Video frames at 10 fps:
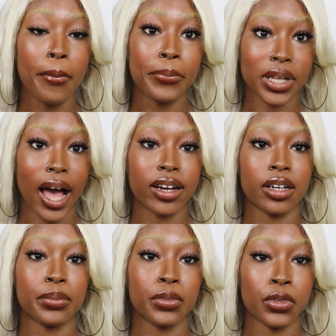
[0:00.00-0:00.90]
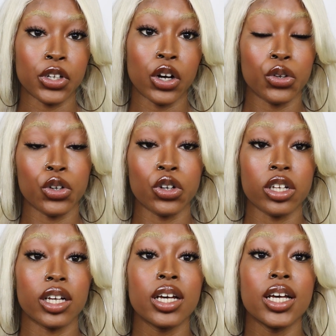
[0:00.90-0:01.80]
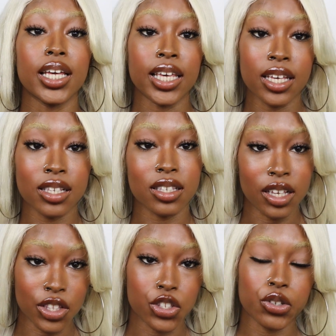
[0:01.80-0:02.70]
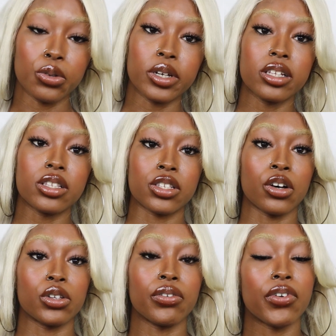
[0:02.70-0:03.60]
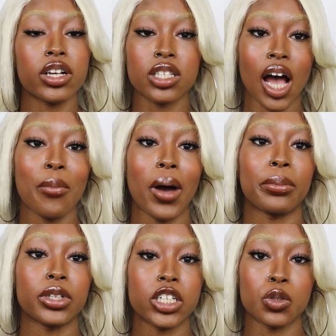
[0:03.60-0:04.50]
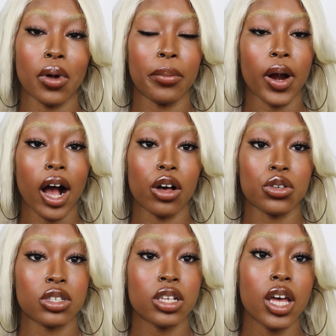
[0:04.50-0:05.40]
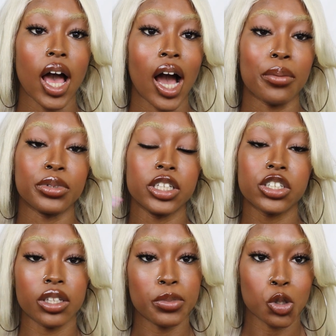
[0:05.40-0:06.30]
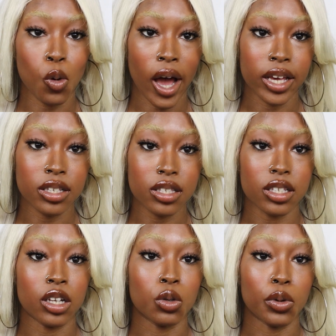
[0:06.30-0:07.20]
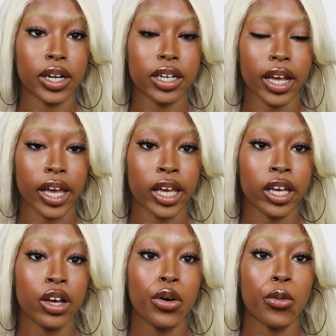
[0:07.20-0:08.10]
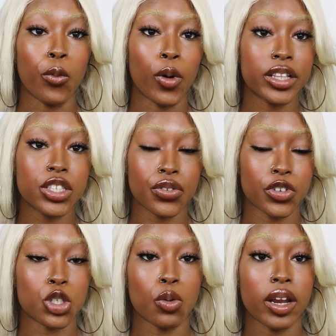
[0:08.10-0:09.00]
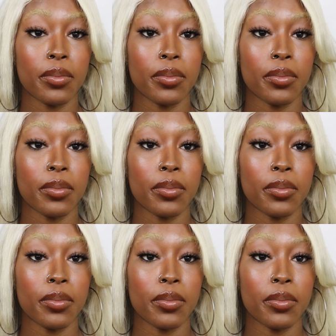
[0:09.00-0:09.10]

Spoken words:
platinum. You know, you're gonna ease into it. So the first time I bleached my brows, I bleached them twice in one day, once for 20